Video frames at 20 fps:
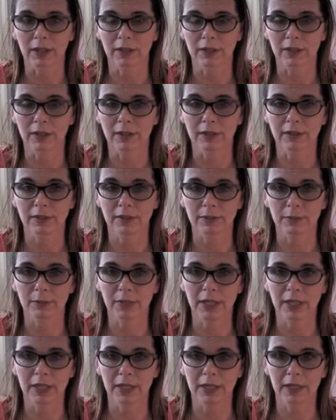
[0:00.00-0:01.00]
and this is
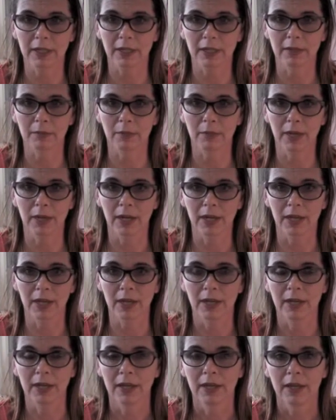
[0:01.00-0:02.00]
me in
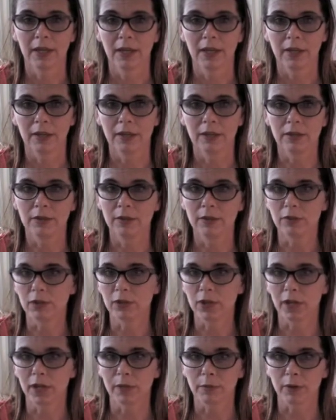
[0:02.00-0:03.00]
my new
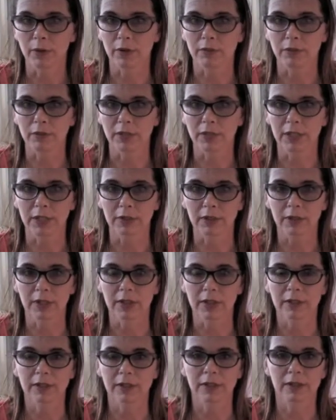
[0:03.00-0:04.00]
Chamber of
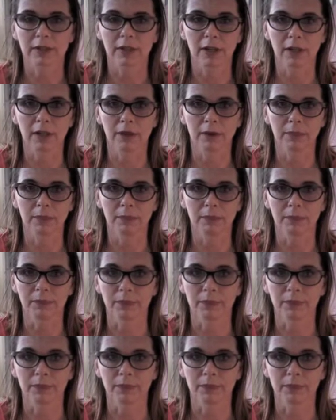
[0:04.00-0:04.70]
Secrets. Um,